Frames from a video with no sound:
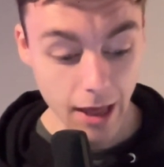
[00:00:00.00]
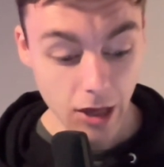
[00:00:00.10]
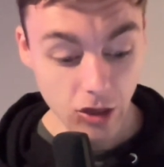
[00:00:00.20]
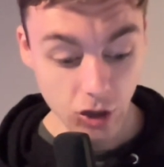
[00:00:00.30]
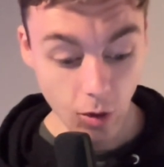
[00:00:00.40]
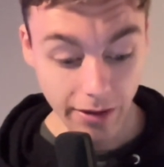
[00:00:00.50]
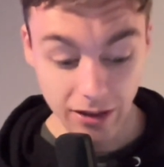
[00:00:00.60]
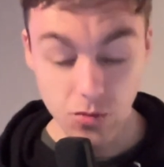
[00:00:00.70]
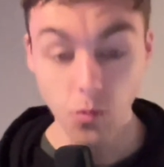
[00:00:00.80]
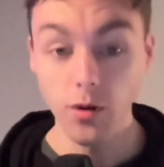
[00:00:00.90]
So at
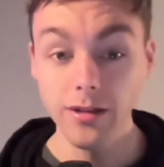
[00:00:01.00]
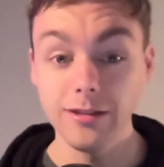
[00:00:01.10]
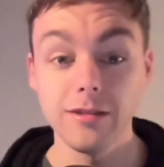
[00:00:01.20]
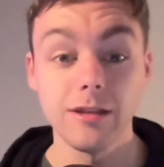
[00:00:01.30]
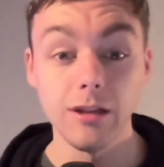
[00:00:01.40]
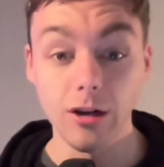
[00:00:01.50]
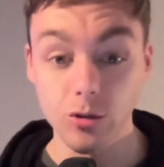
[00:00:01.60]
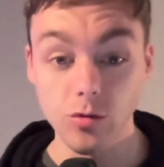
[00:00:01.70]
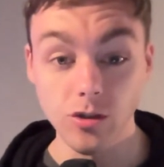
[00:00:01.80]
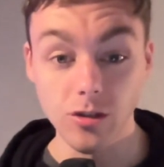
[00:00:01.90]
this point, the
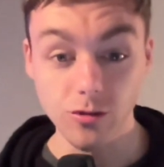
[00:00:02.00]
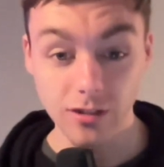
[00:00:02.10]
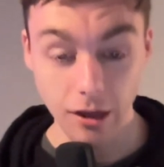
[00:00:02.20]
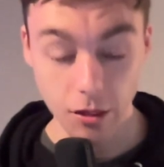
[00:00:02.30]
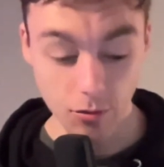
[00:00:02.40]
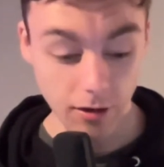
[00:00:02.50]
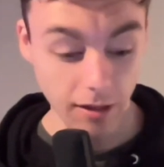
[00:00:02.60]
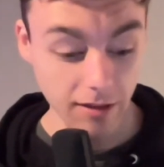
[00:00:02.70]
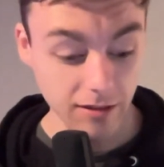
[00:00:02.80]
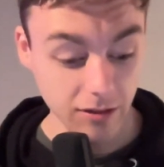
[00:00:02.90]
Oshawa Generals take a
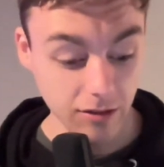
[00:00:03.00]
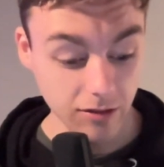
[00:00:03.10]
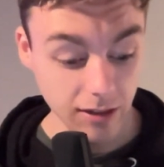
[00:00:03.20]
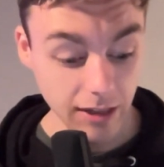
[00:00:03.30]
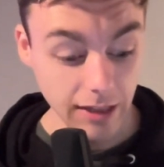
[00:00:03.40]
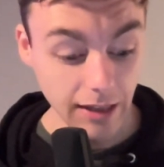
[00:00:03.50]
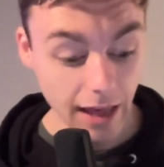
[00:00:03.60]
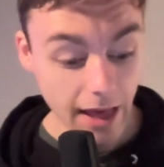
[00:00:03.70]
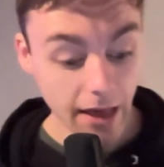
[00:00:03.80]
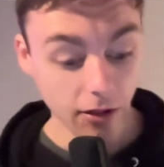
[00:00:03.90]
3-0 series lead.
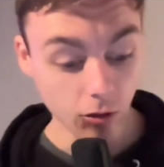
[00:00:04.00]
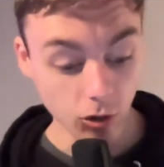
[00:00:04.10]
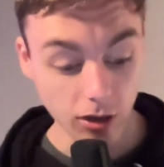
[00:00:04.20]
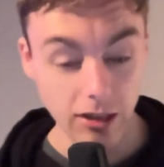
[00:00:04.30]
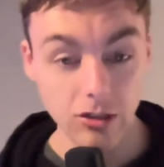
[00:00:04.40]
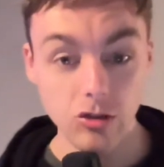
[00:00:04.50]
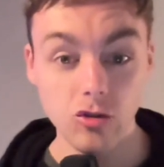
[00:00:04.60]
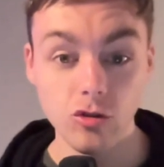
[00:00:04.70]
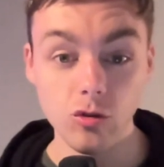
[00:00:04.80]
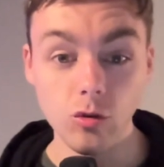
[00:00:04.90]
They're looking
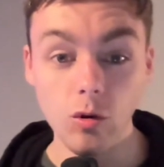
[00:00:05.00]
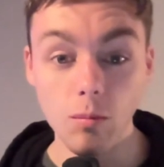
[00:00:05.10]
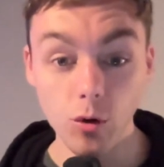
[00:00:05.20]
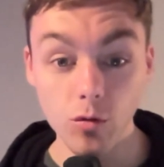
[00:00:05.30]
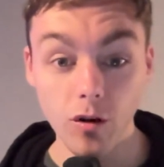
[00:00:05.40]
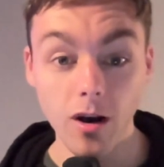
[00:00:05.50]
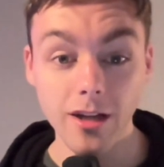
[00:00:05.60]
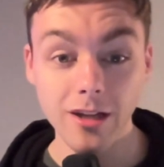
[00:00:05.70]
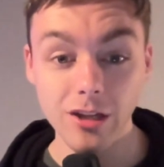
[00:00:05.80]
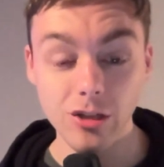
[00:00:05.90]
to move
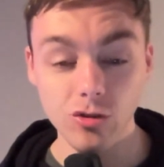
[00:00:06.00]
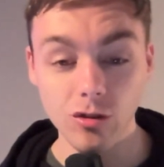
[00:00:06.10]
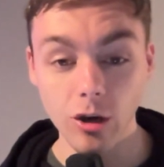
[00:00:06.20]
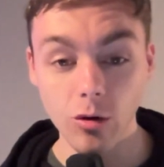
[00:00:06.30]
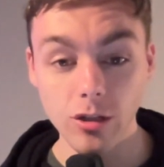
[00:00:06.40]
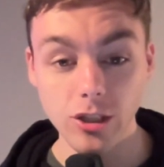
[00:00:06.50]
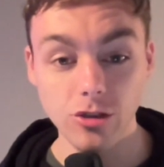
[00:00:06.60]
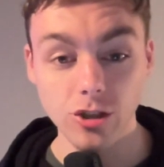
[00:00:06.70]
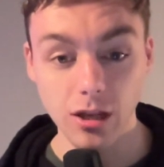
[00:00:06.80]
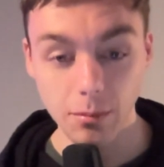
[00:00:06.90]
on to the OHL
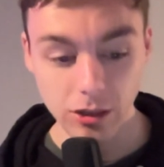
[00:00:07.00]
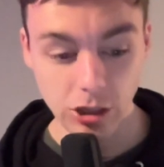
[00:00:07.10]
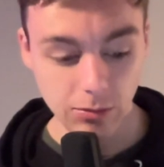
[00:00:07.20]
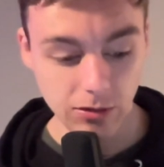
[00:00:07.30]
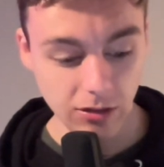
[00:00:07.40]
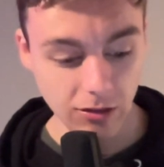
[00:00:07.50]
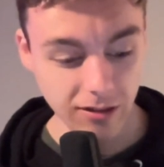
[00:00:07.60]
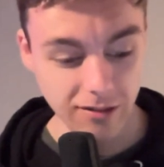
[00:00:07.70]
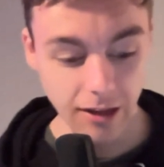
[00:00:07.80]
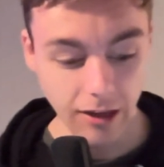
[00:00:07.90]
Championship Series
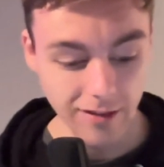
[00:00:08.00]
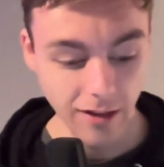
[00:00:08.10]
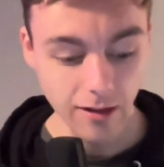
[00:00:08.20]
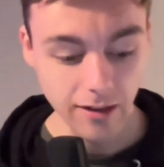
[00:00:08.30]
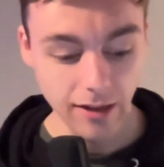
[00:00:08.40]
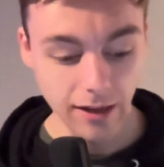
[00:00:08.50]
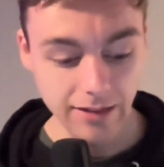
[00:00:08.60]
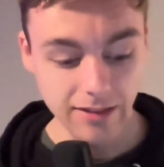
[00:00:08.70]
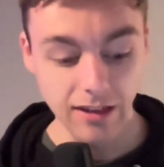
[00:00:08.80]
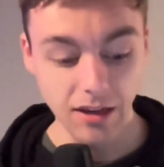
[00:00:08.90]
to take on the London
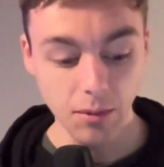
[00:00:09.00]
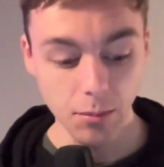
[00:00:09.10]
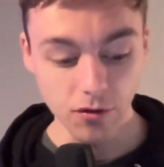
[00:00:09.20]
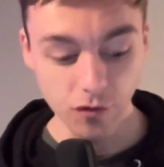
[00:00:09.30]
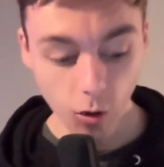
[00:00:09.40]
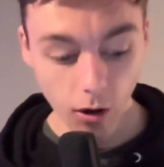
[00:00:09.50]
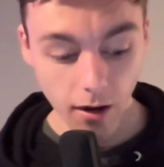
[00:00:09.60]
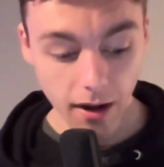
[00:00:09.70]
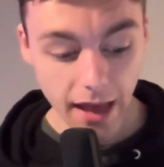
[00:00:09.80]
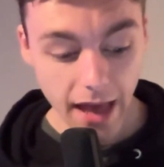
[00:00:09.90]
Knights in game number
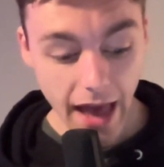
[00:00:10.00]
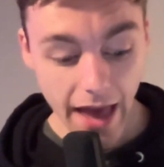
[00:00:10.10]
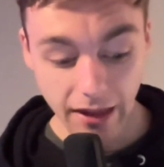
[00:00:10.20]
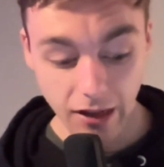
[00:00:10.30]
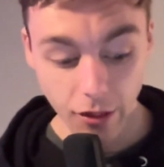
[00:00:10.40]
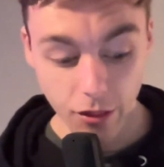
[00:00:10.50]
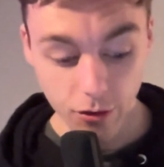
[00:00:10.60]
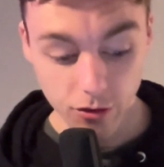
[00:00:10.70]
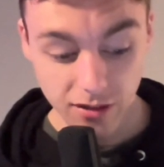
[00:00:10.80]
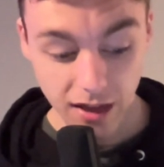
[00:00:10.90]
4. And then on
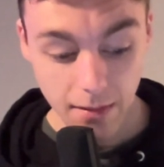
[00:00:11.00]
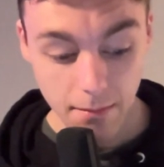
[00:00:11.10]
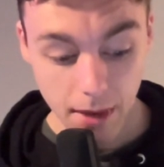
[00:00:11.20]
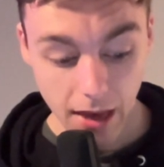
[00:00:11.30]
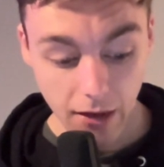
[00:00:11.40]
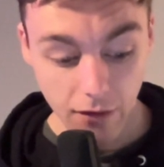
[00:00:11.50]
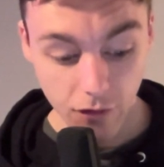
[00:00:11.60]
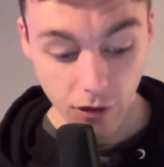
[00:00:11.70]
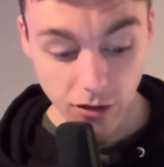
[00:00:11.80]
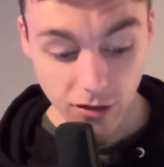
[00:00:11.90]
Thursday, May
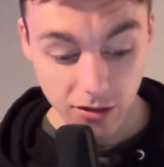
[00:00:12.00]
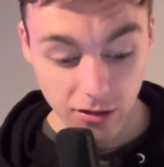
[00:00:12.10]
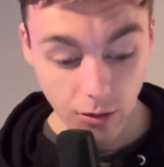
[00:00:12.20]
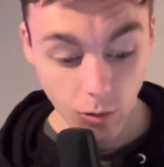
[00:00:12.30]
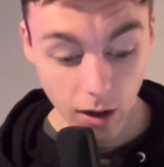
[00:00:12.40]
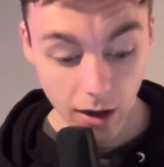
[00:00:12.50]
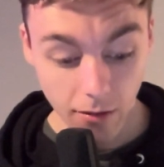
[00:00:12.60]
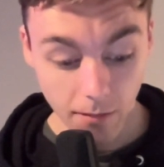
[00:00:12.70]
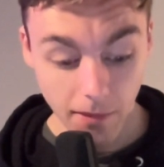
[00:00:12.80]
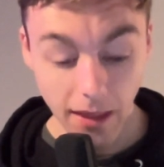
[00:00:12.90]
1st,
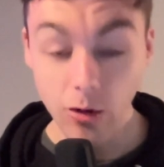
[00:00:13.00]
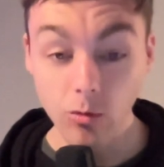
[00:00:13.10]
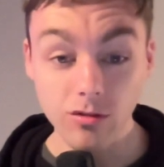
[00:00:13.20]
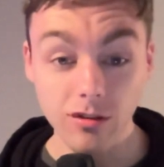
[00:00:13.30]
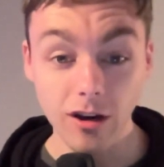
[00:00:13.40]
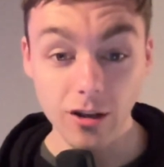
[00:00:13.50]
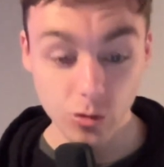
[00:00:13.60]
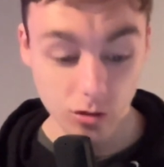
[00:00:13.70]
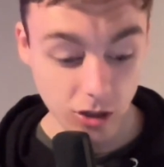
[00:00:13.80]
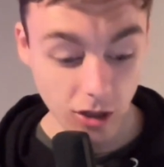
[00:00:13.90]
well, it was the
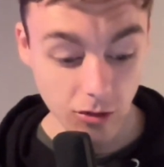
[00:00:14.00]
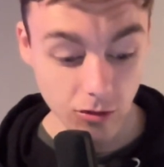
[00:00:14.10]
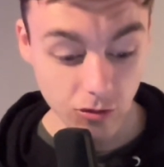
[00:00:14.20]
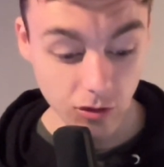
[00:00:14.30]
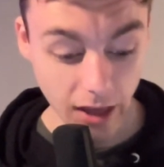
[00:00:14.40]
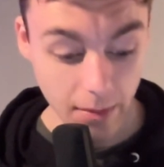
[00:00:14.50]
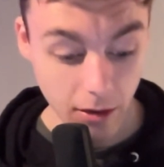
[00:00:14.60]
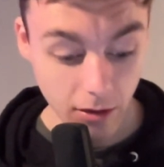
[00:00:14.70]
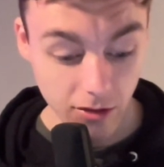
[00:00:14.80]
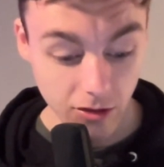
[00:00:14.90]
Oshawa Generals who came
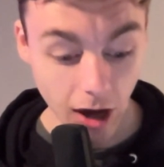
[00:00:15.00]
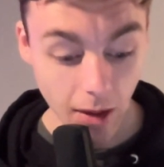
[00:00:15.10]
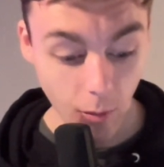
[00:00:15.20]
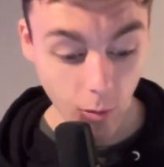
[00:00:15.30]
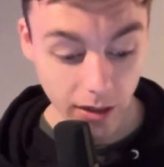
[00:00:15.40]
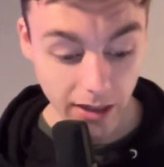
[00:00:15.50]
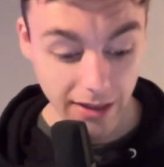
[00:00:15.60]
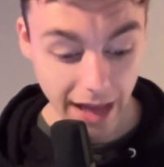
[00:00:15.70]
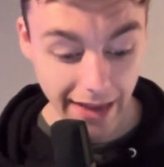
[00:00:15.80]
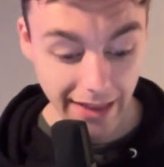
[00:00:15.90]
out on top, winning
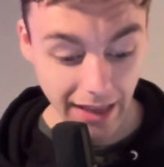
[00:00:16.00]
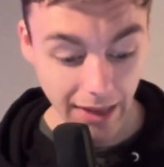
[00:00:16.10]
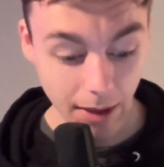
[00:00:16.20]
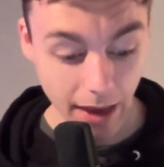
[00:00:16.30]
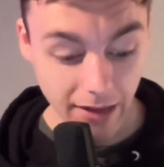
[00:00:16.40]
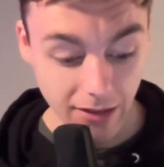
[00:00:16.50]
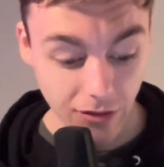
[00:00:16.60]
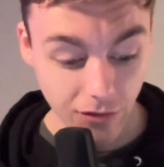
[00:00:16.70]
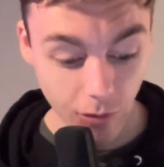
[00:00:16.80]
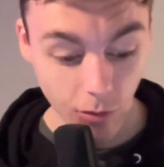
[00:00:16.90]
that game
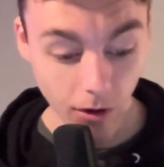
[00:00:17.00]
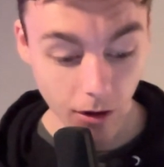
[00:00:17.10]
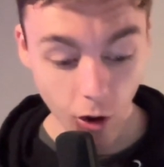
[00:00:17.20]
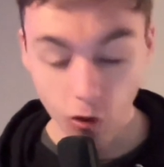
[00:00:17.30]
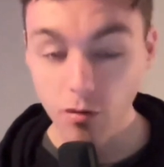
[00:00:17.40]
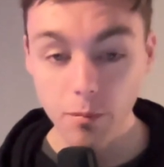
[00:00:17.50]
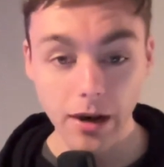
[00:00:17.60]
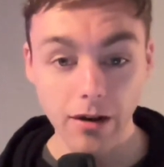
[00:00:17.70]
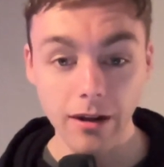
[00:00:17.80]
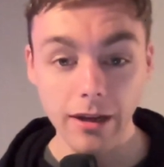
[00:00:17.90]
8-4 over
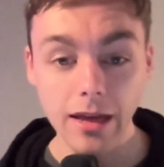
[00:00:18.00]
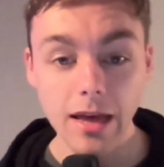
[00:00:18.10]
Barrie.